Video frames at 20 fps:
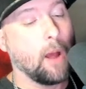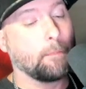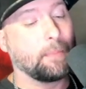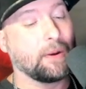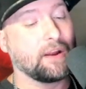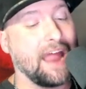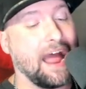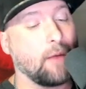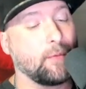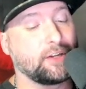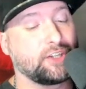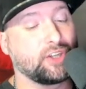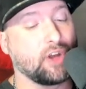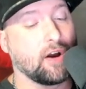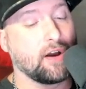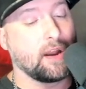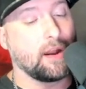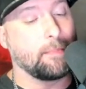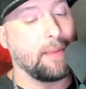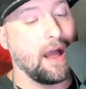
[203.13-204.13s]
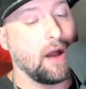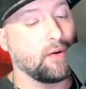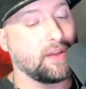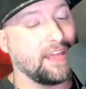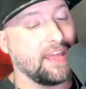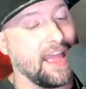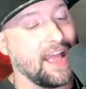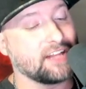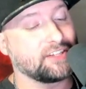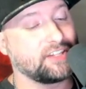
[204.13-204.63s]
But now he's talking about
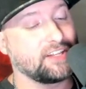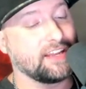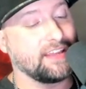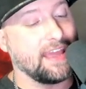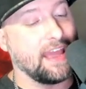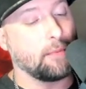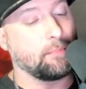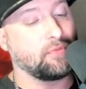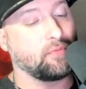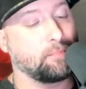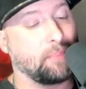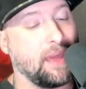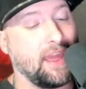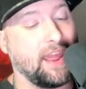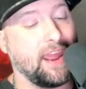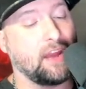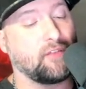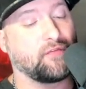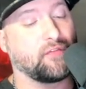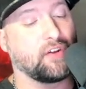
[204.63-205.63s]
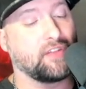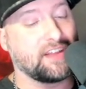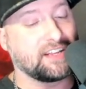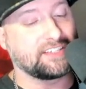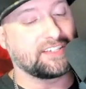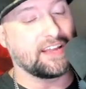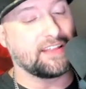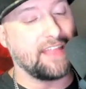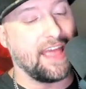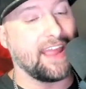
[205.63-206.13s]
he has to get paid for
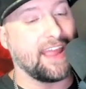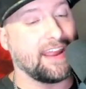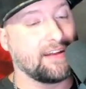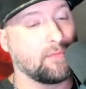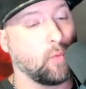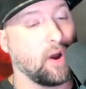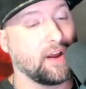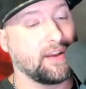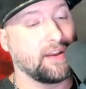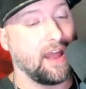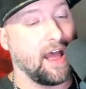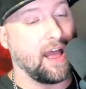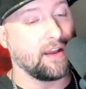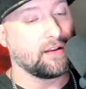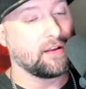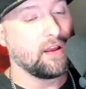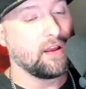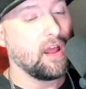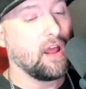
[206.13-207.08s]
this and that and whatnot.